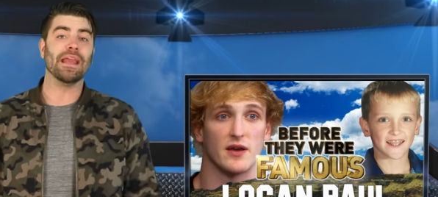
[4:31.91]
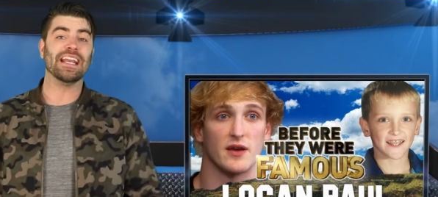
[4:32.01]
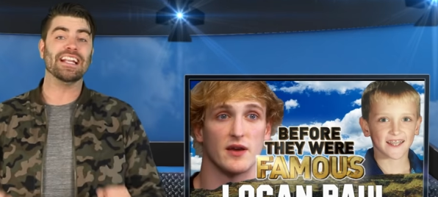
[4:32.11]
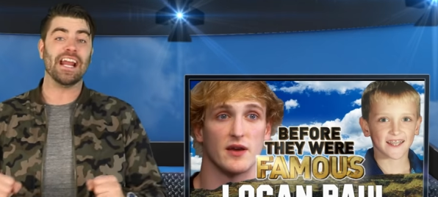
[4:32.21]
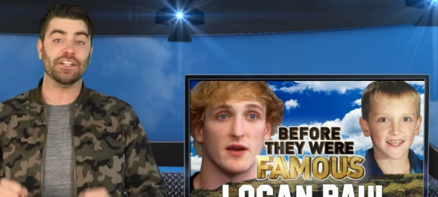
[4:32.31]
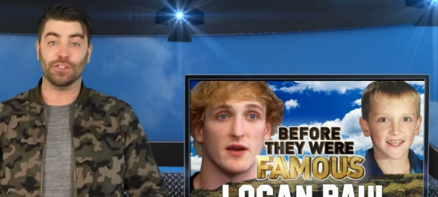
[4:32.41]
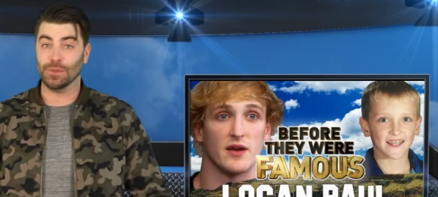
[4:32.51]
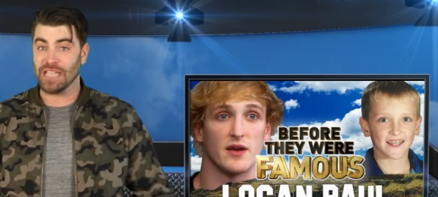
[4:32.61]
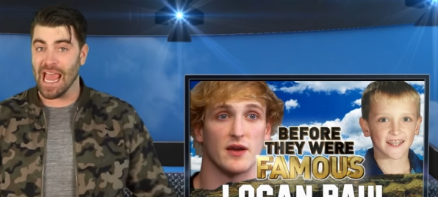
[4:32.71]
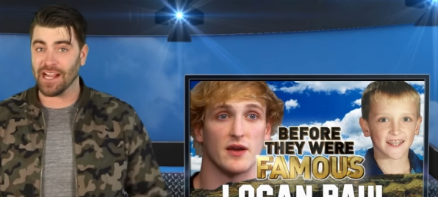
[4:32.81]
Speaker 1: making
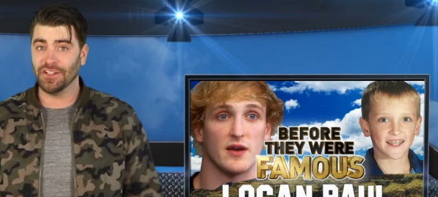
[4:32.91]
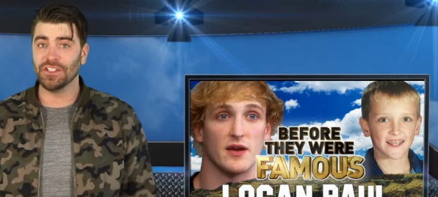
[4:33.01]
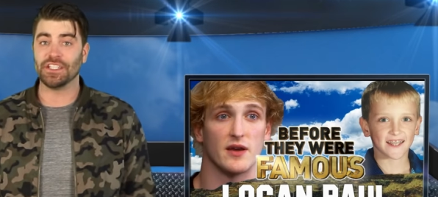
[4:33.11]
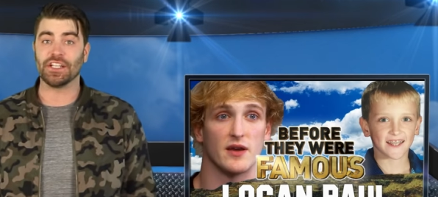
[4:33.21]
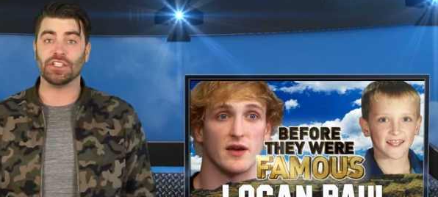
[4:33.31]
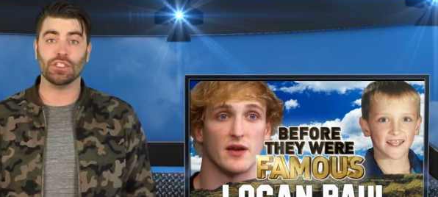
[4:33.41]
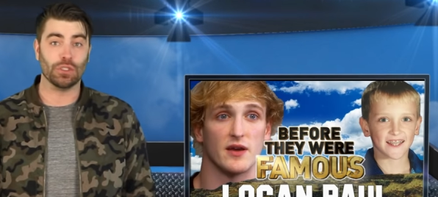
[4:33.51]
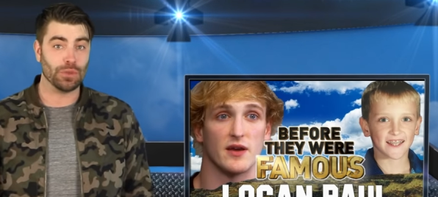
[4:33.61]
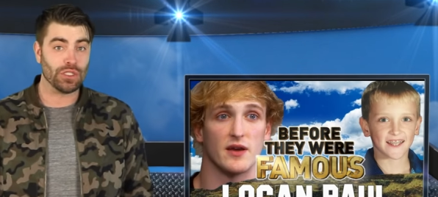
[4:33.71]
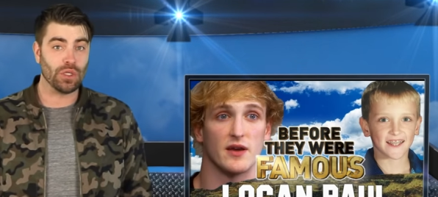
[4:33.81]
ninety-two tackles,
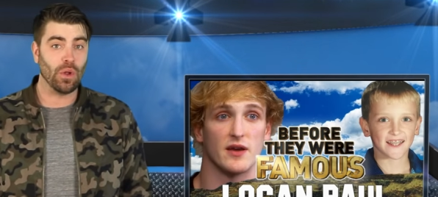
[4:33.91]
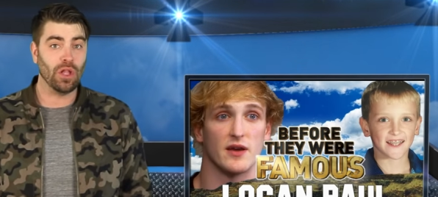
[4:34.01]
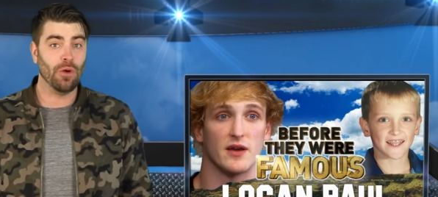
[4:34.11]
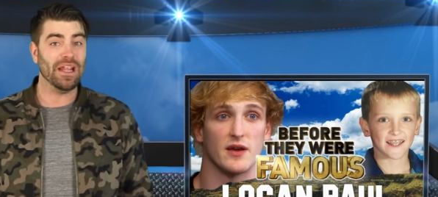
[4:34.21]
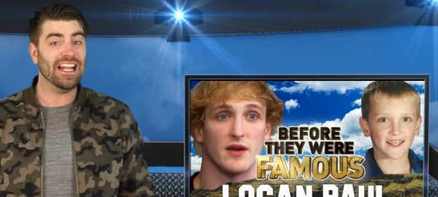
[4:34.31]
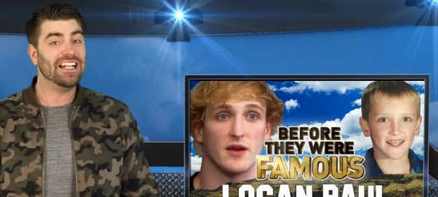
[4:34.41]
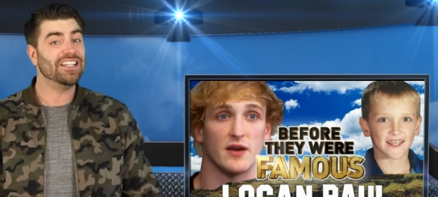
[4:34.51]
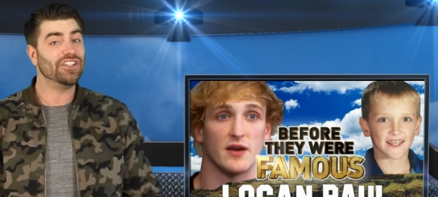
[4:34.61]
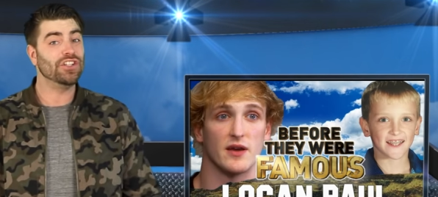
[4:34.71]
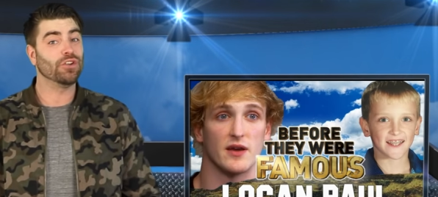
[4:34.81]
sixty-two solo, in
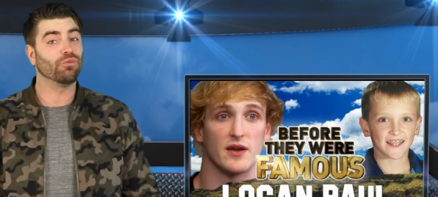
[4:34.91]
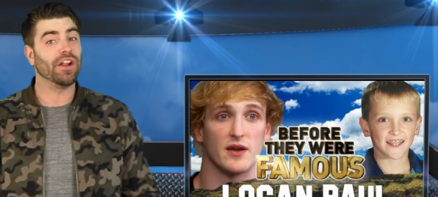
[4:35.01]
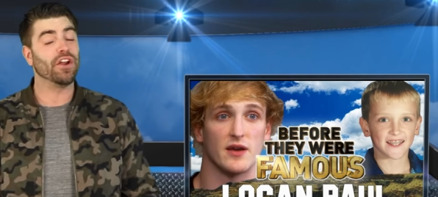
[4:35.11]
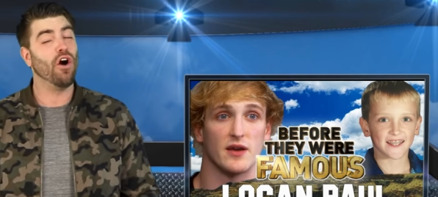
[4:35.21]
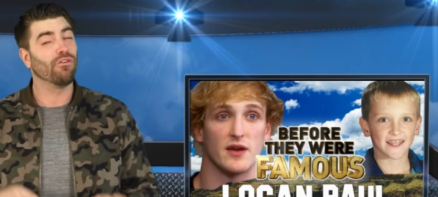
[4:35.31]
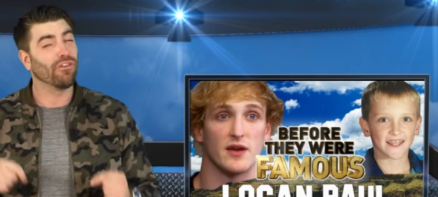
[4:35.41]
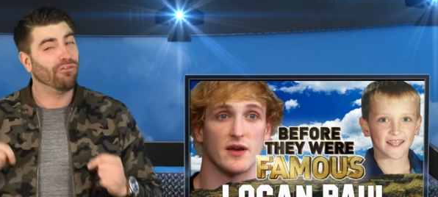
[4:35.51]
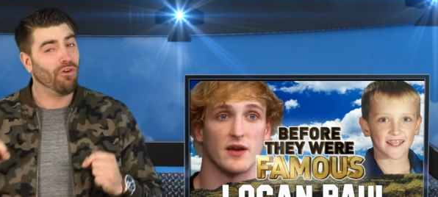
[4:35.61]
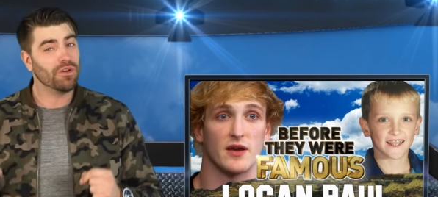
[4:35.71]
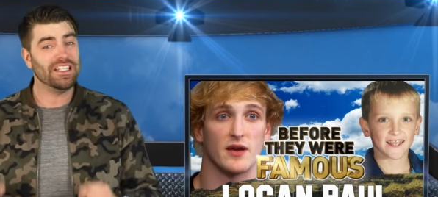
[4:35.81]
addition to running over
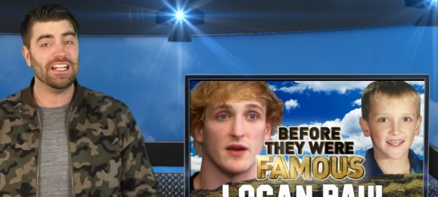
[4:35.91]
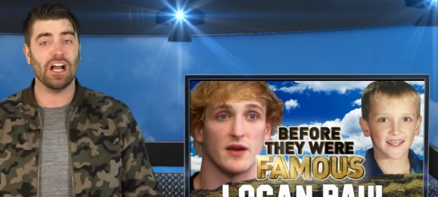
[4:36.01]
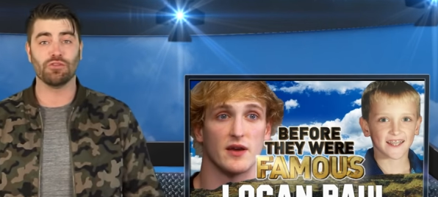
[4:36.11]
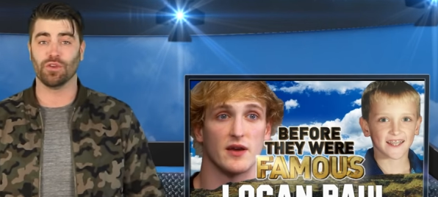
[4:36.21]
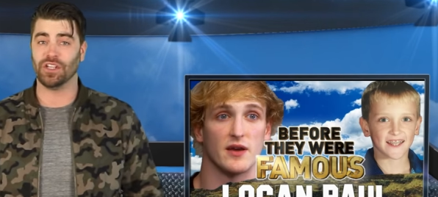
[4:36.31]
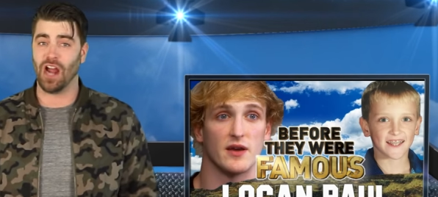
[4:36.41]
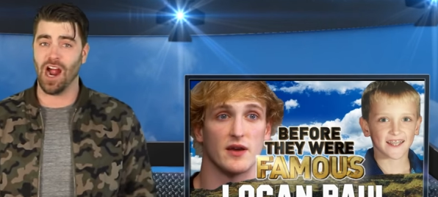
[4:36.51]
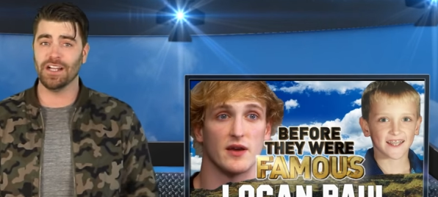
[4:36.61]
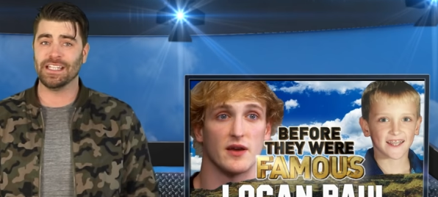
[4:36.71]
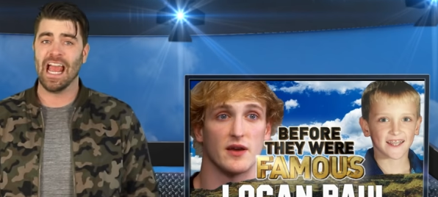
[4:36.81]
fourteen hundred
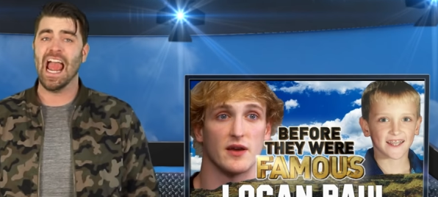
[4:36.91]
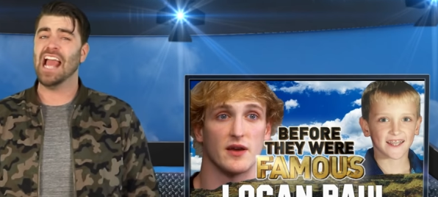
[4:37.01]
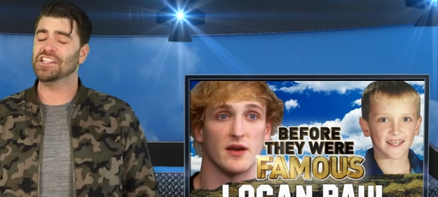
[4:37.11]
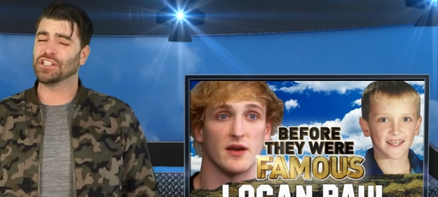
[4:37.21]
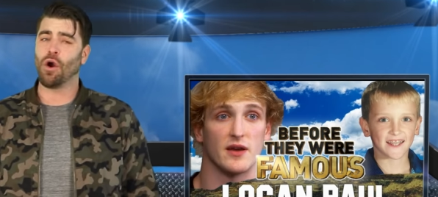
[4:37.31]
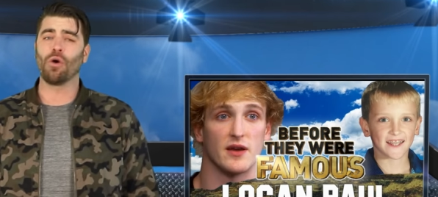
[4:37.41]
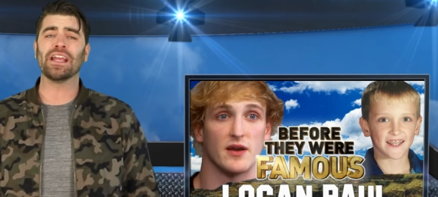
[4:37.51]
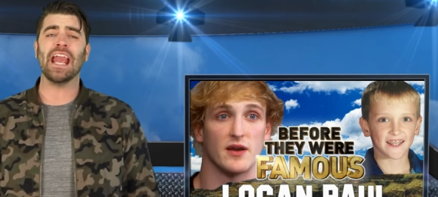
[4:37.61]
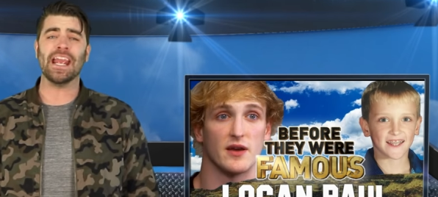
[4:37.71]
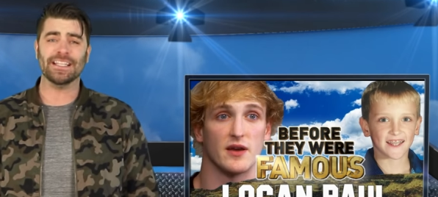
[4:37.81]
yards and
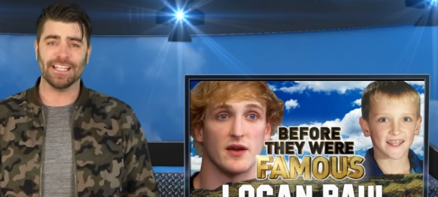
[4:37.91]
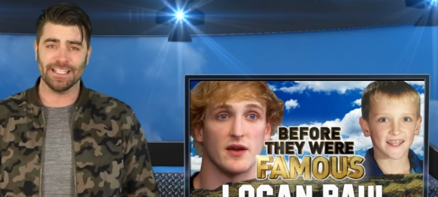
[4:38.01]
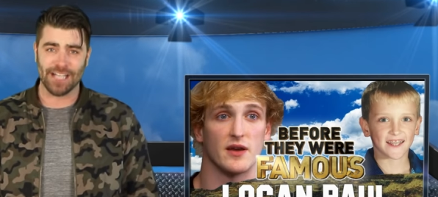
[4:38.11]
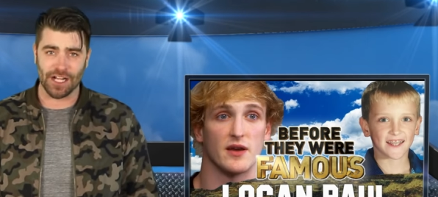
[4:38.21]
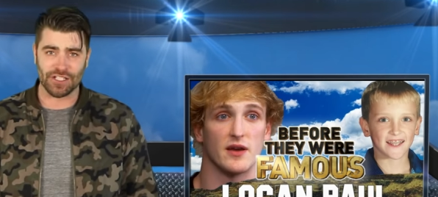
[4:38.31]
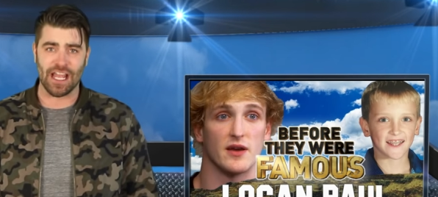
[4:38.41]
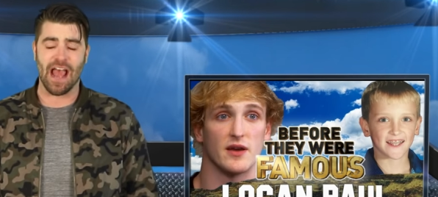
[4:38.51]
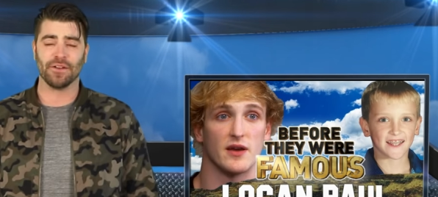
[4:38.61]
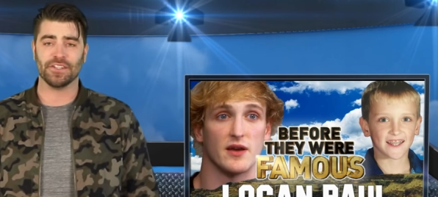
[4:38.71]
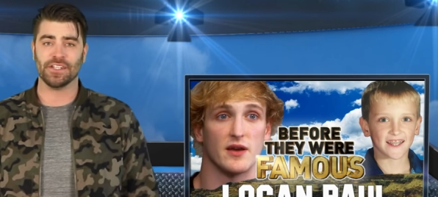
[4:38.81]
scoring eighteen
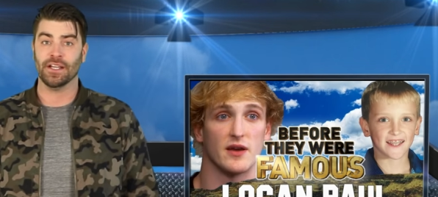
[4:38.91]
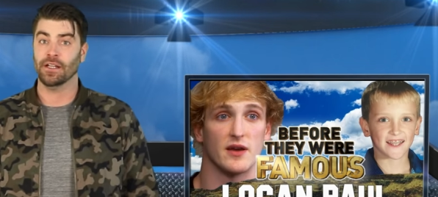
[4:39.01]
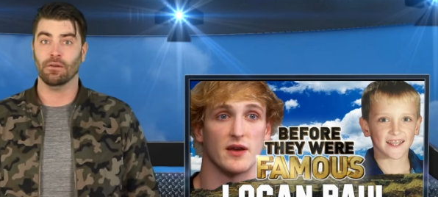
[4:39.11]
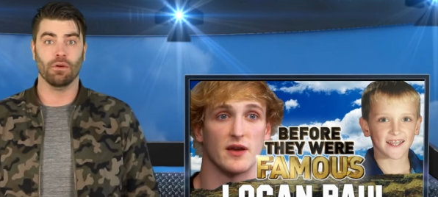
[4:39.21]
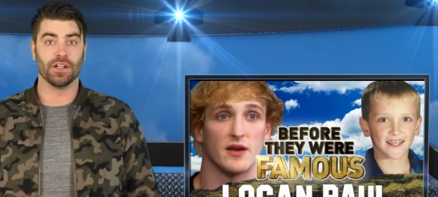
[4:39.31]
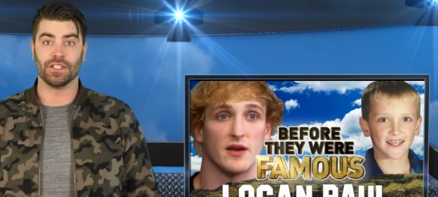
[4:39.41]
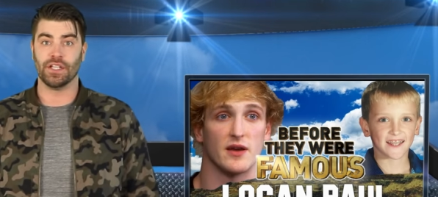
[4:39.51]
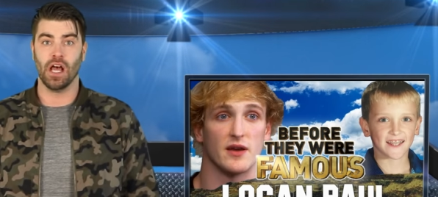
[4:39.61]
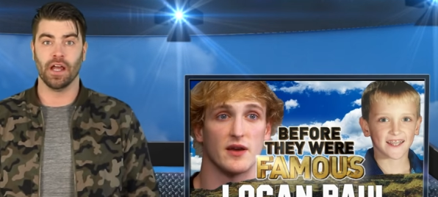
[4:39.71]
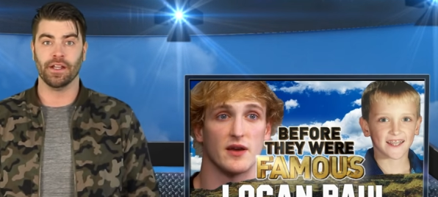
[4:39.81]
touchdowns. What a
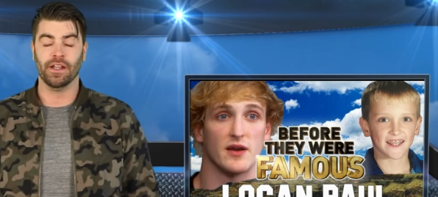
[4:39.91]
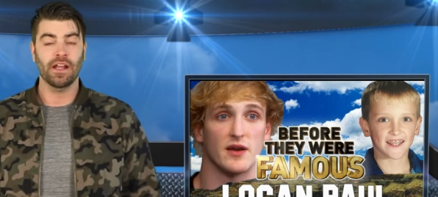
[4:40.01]
stud.